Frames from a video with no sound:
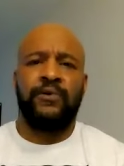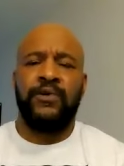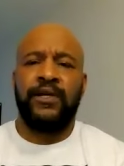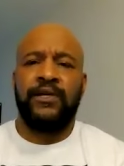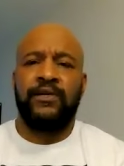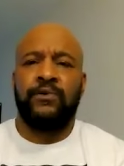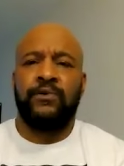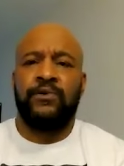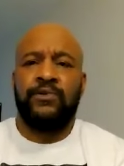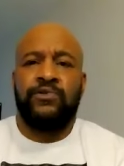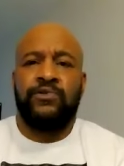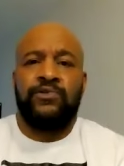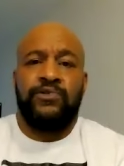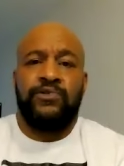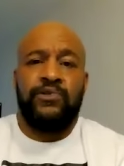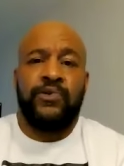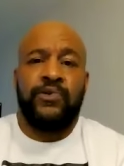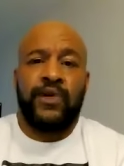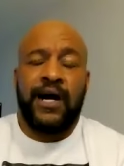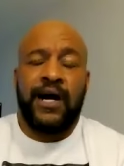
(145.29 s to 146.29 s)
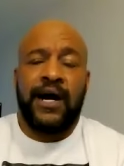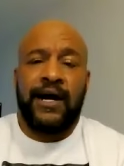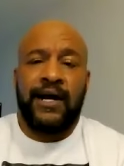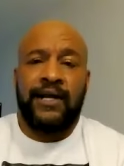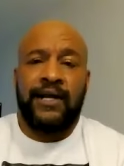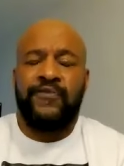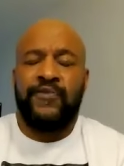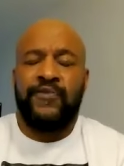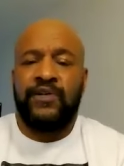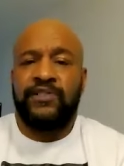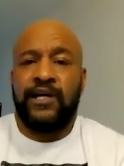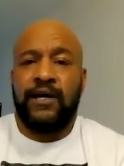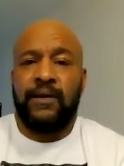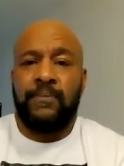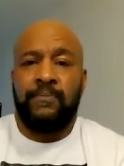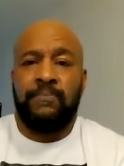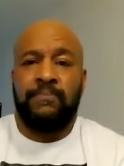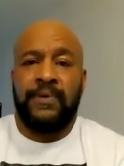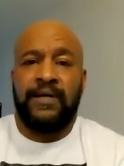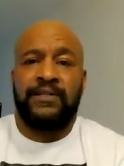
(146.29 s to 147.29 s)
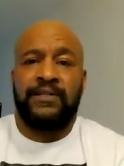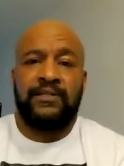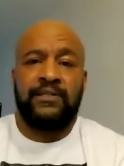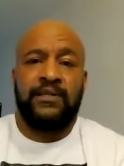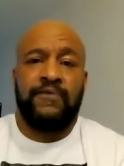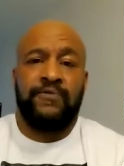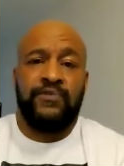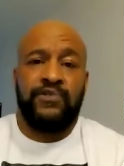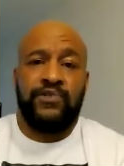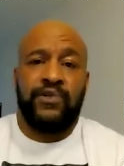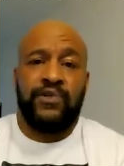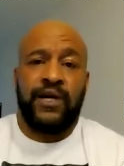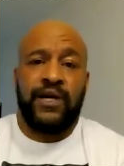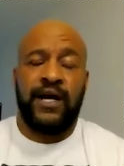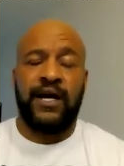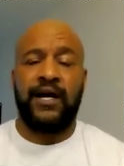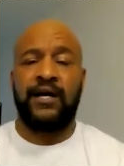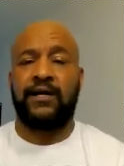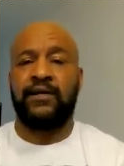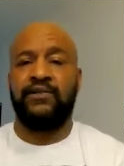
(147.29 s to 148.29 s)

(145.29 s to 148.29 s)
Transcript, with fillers: For, you had to go to junior high. I had to finish out myself in junior high